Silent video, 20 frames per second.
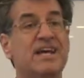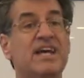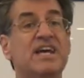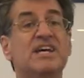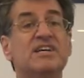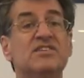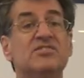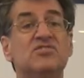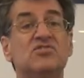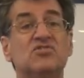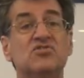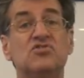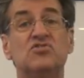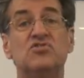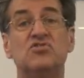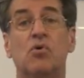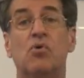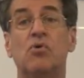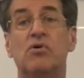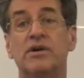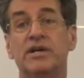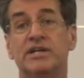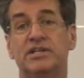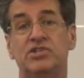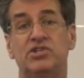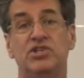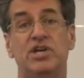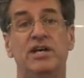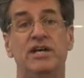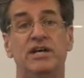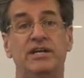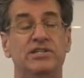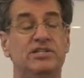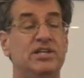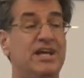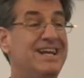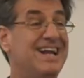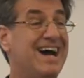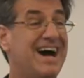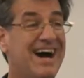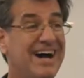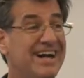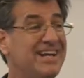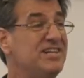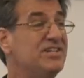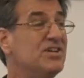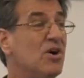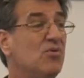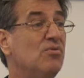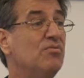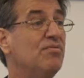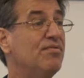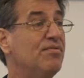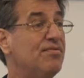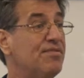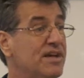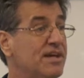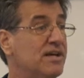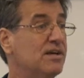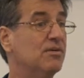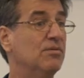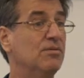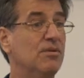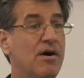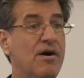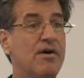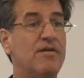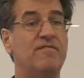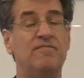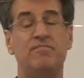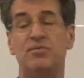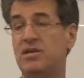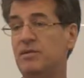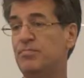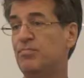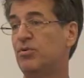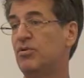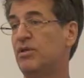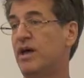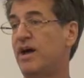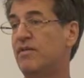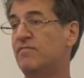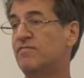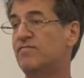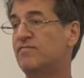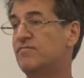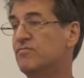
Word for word: historic change, and I don't think a lot of people have